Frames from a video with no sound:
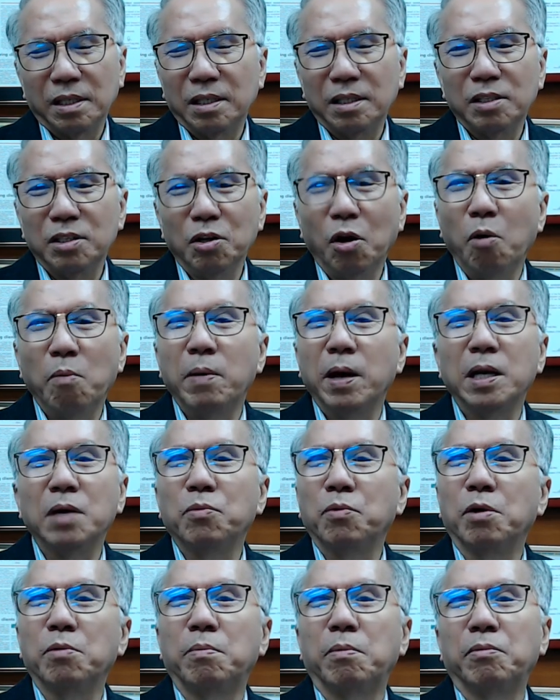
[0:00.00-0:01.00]
nobody
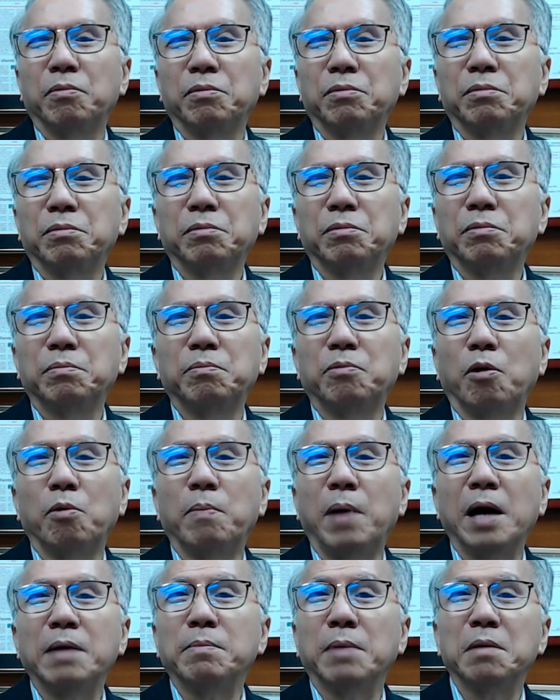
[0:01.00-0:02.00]
will
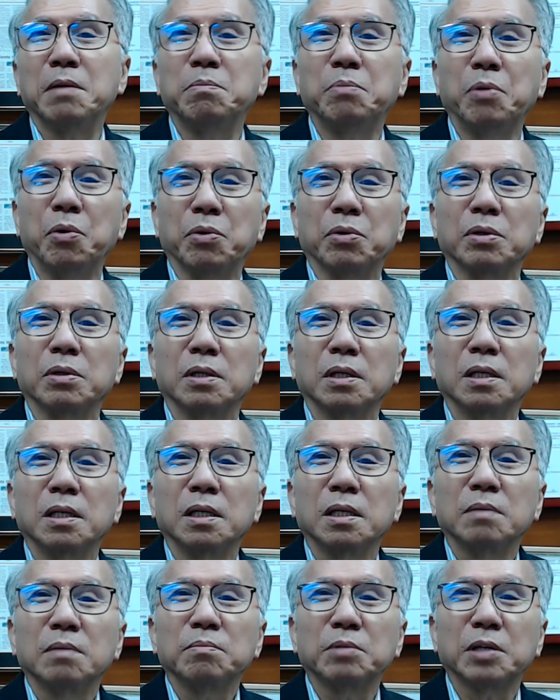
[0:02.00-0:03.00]
buy my book,
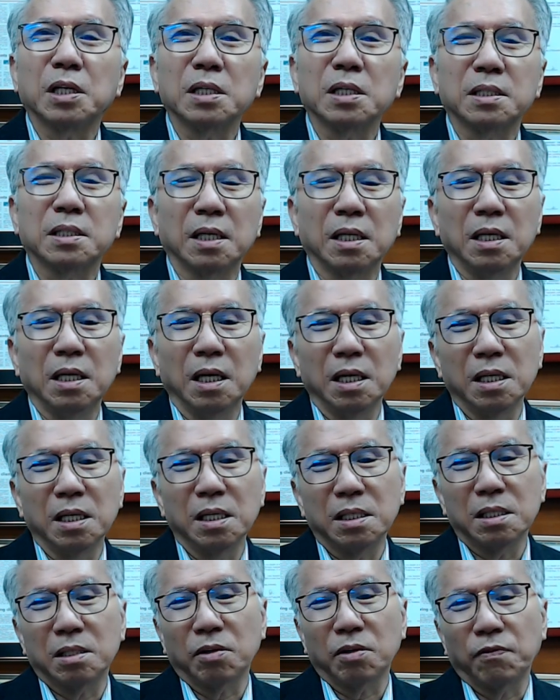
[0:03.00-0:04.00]
because the
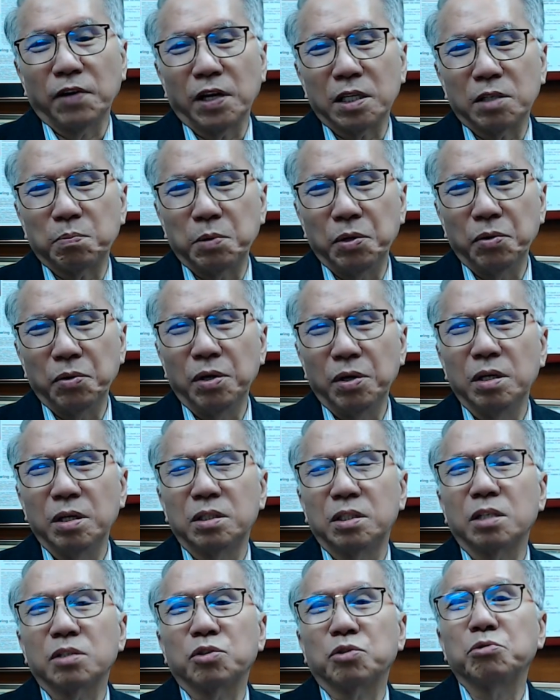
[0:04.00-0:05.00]
years of experience is
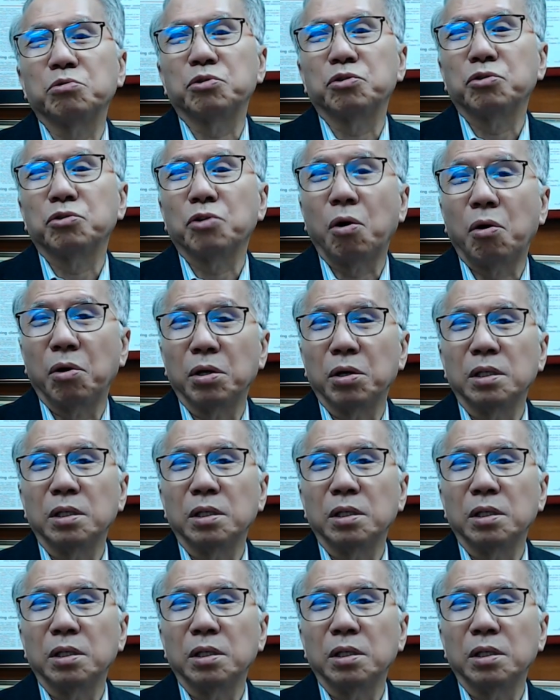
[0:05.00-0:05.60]
just too short.